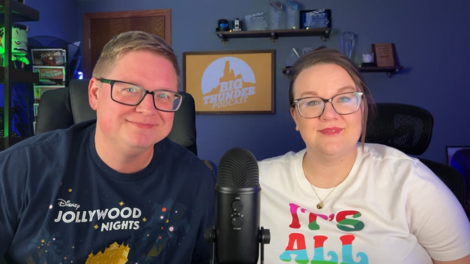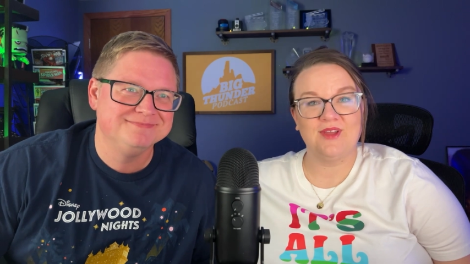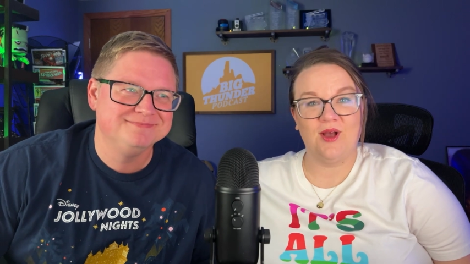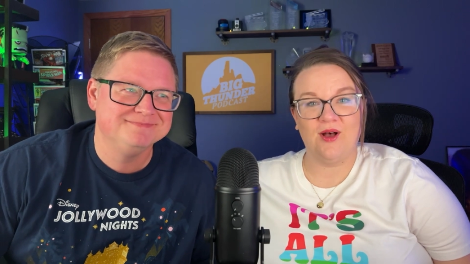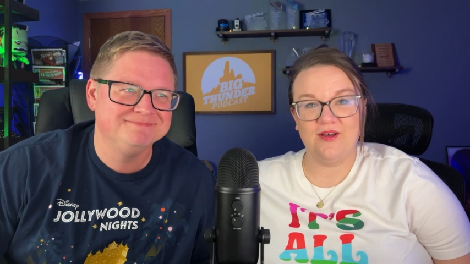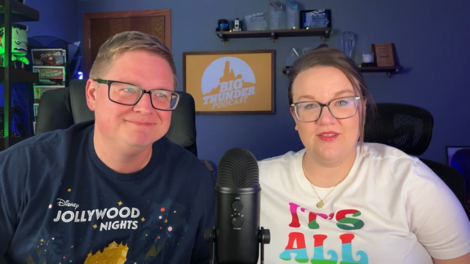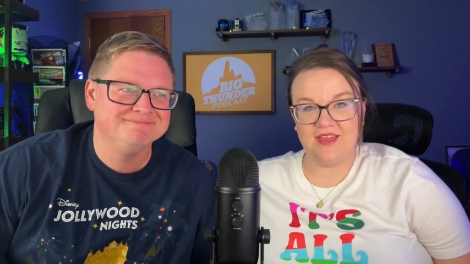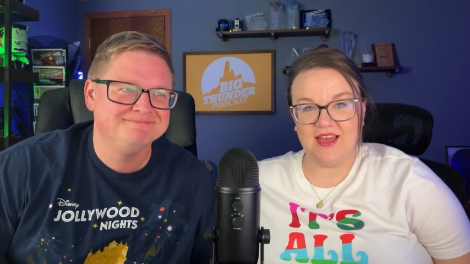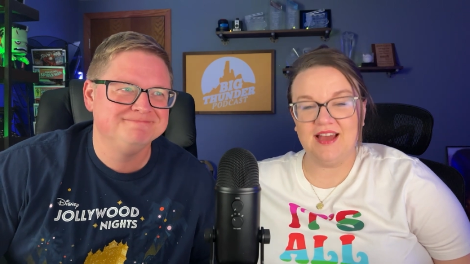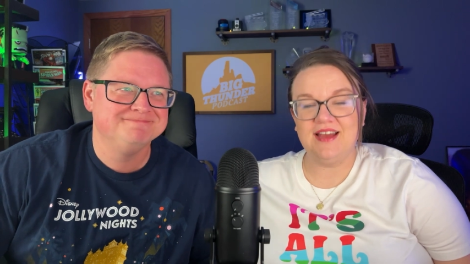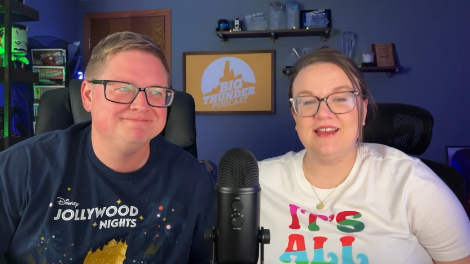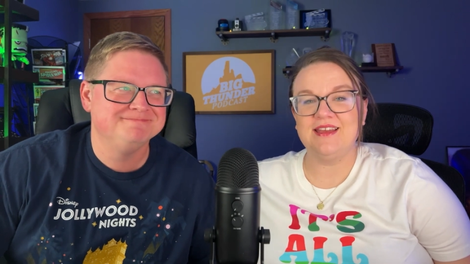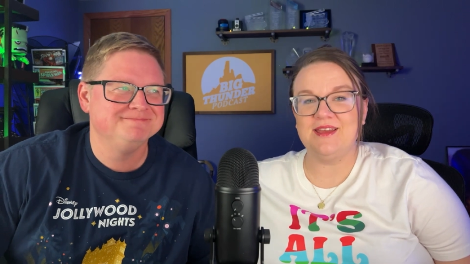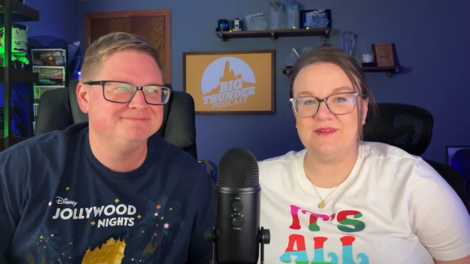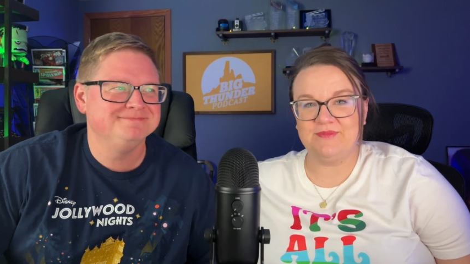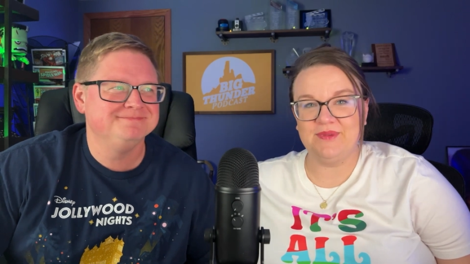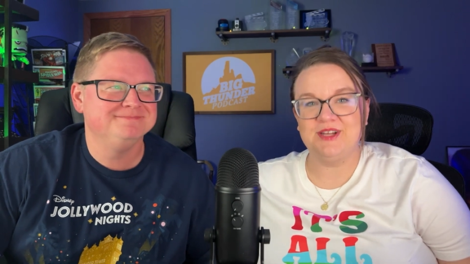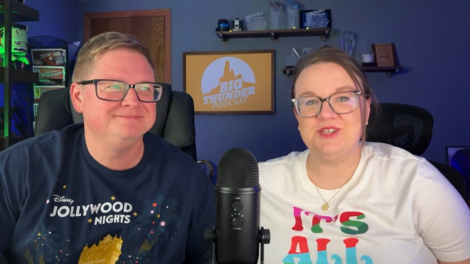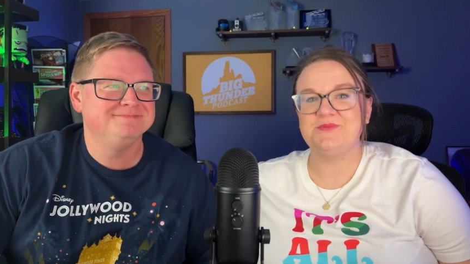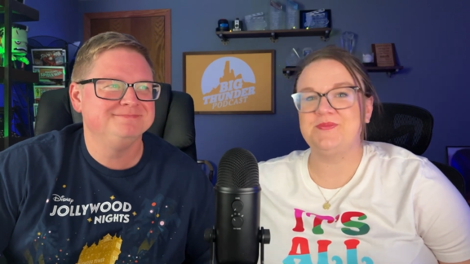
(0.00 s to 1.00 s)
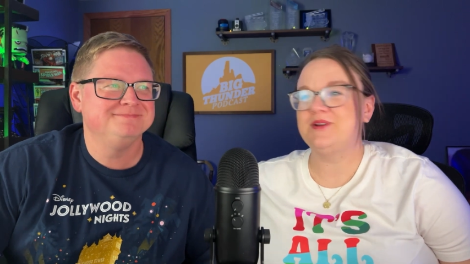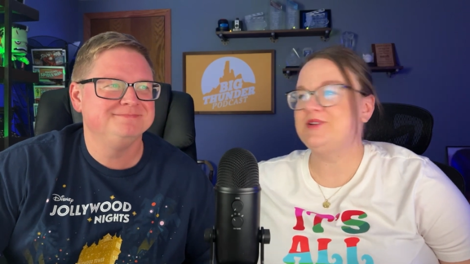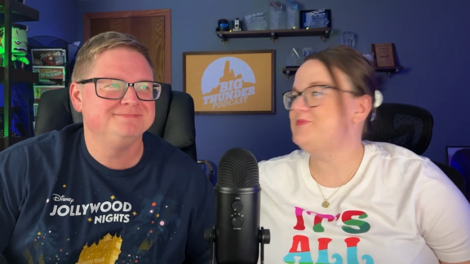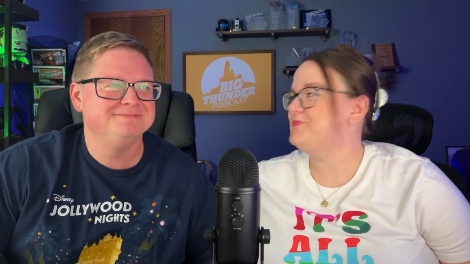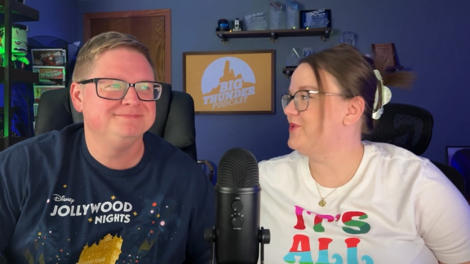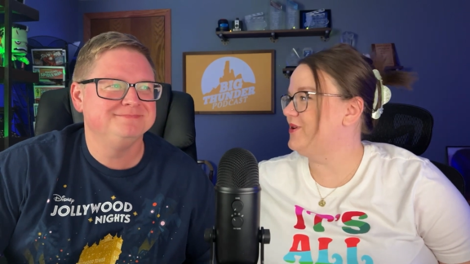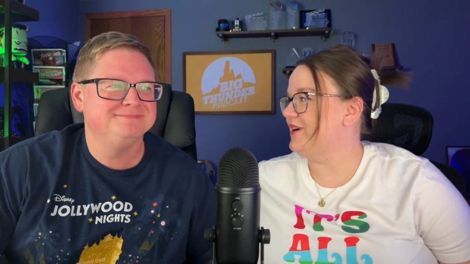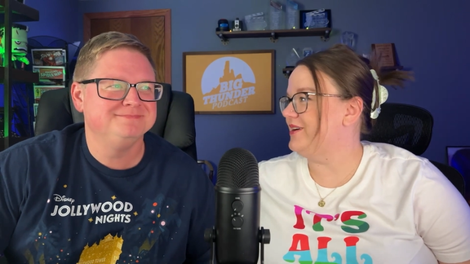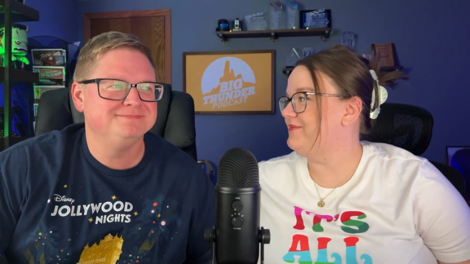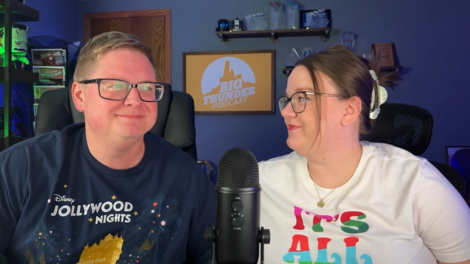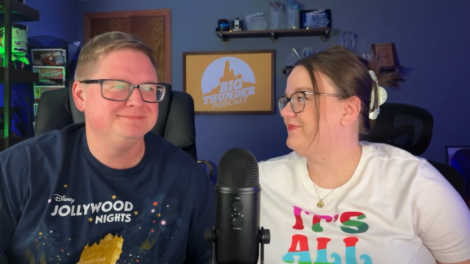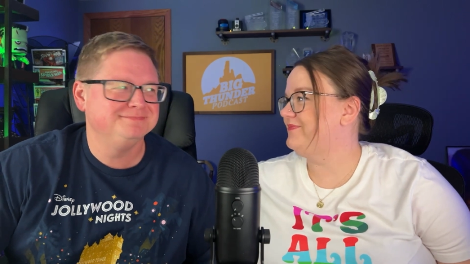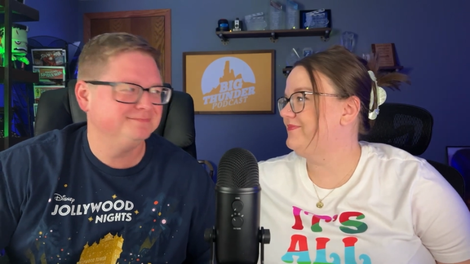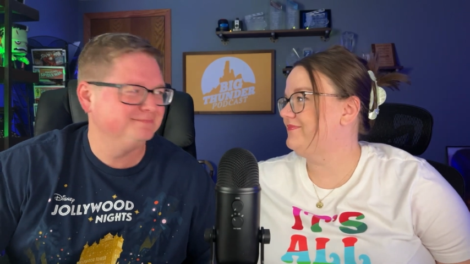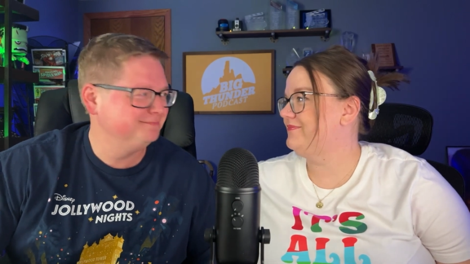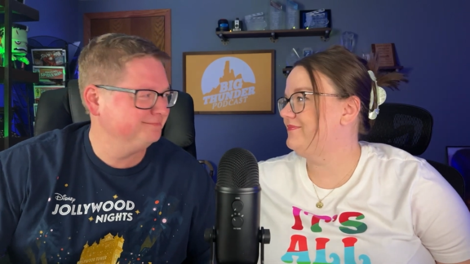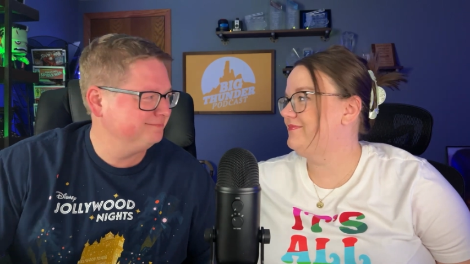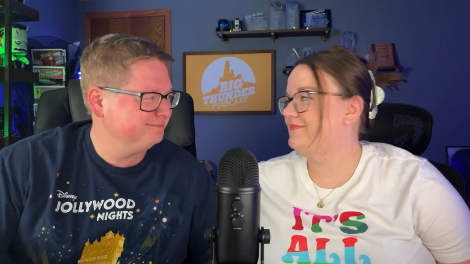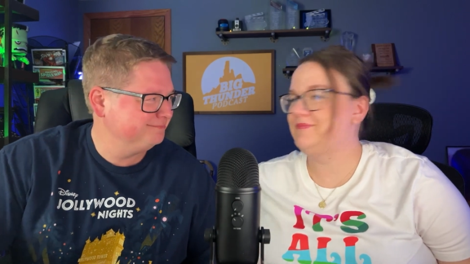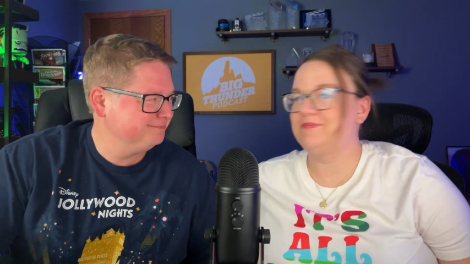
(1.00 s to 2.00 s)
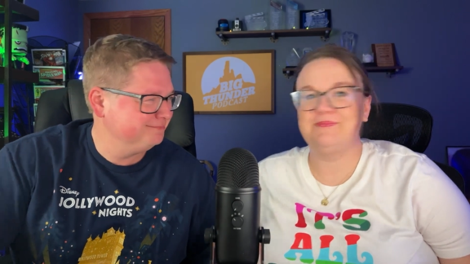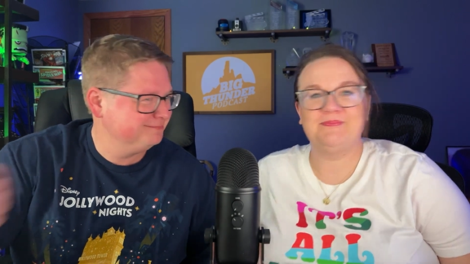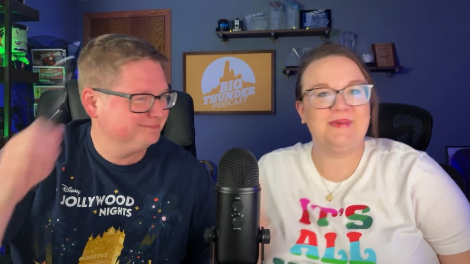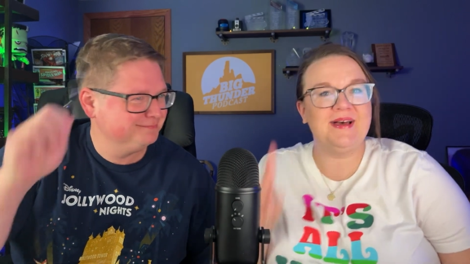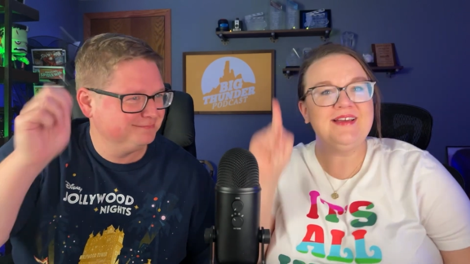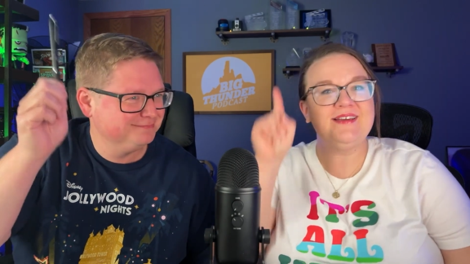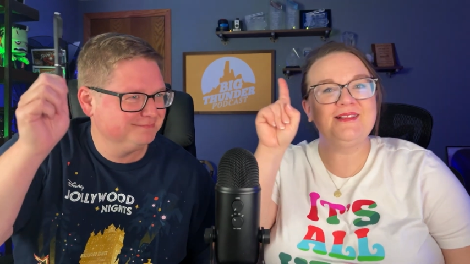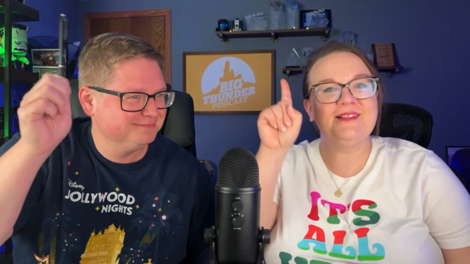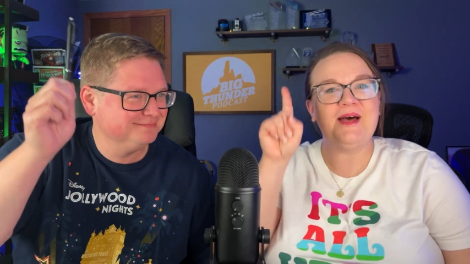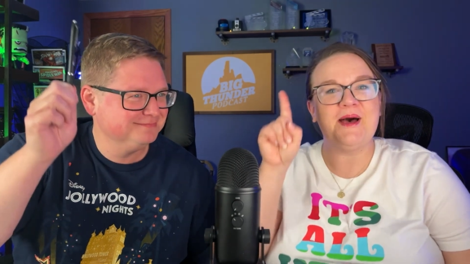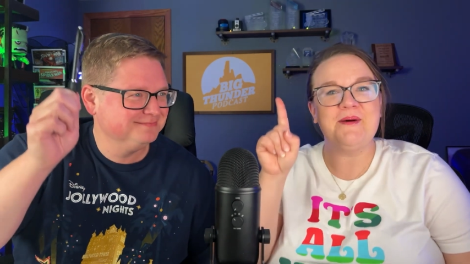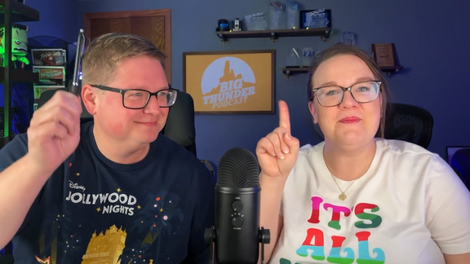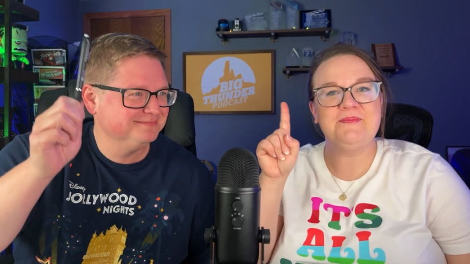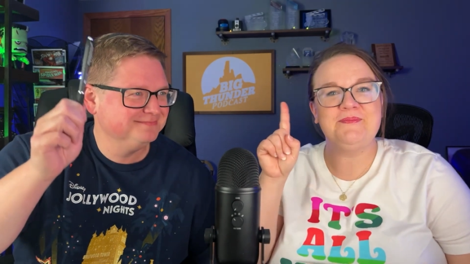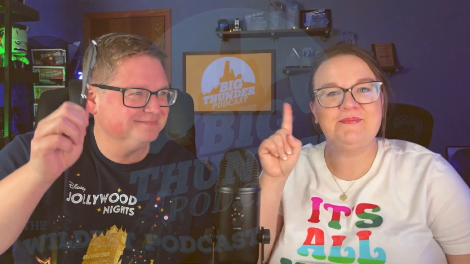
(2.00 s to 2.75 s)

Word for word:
Speaker 1: All that and much, much more. Buckle up.